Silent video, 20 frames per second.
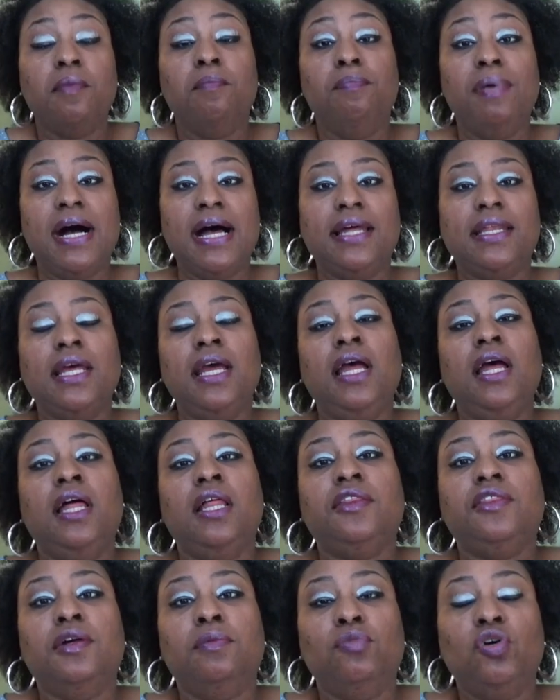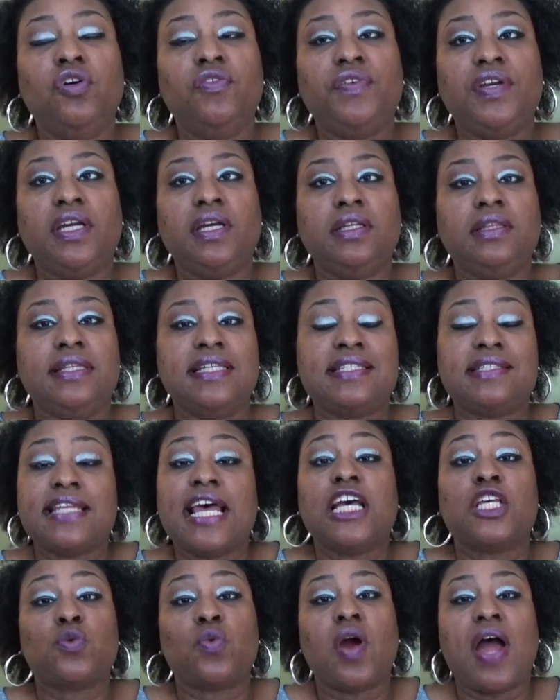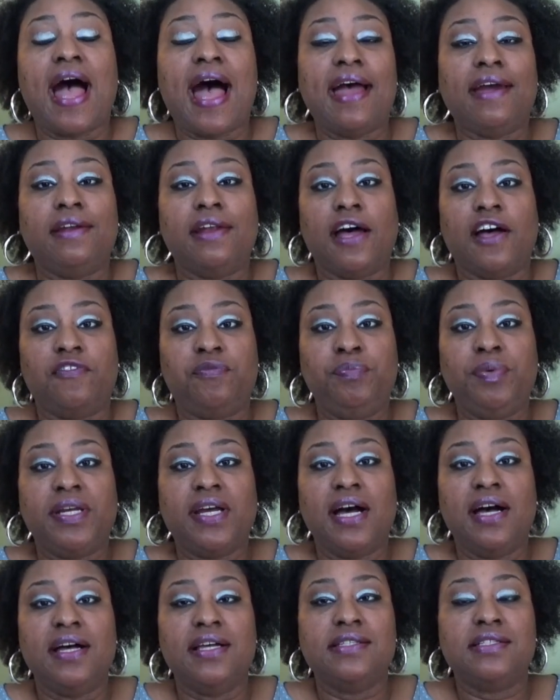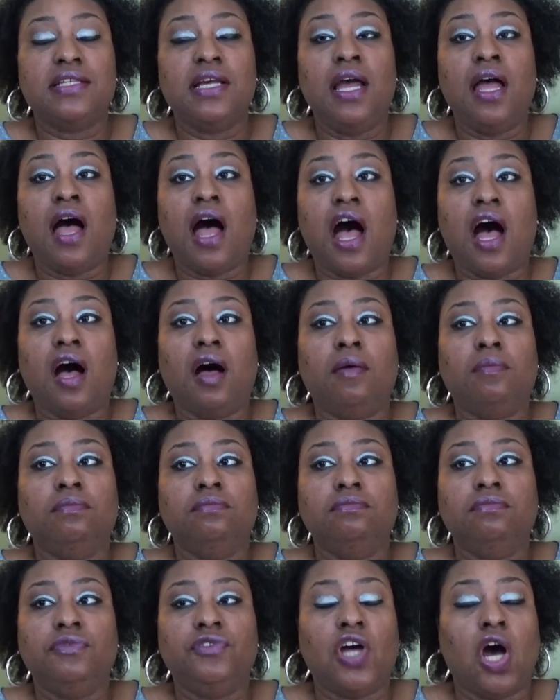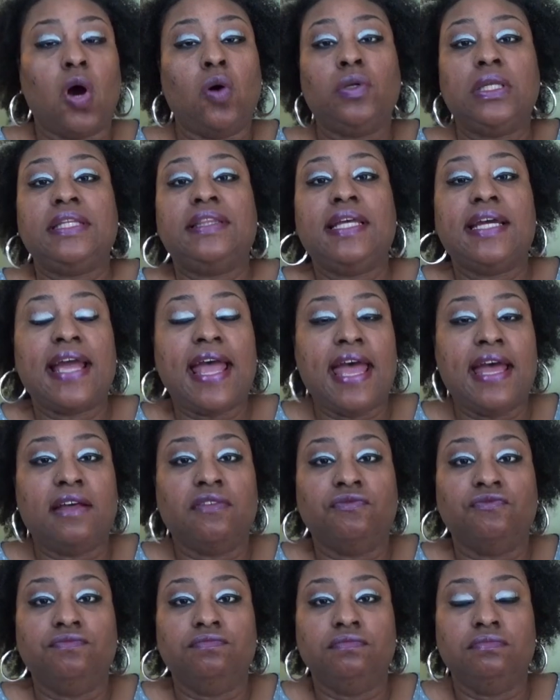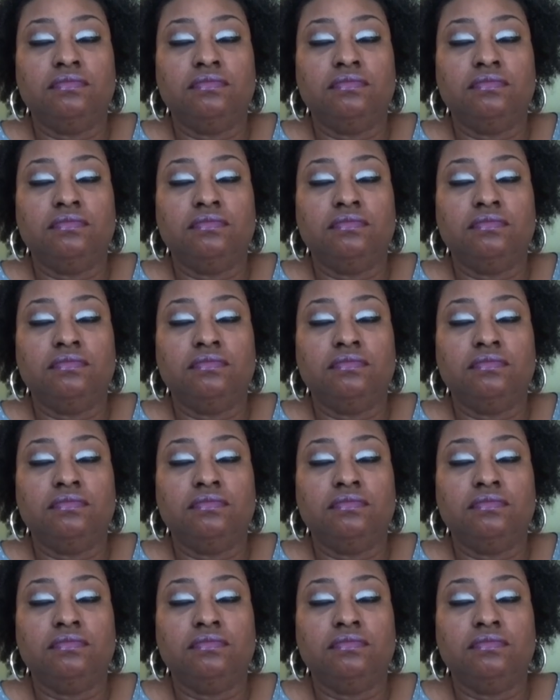But the movie, the stakes weren't high enough because the only thing at